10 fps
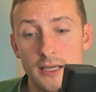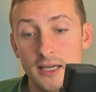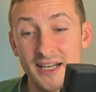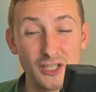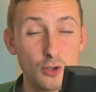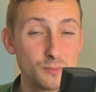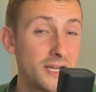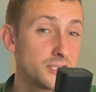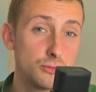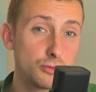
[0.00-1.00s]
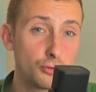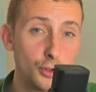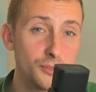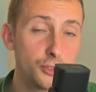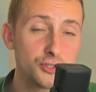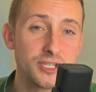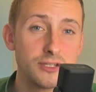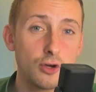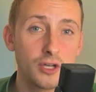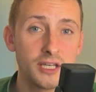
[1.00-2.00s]
And it goes back to the recruitment, doesn't it?
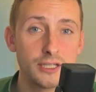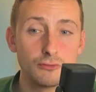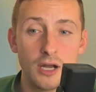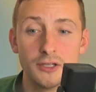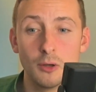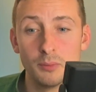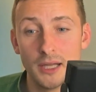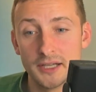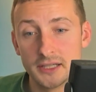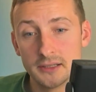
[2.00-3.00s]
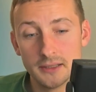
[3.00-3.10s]
Not getting it right, not planning.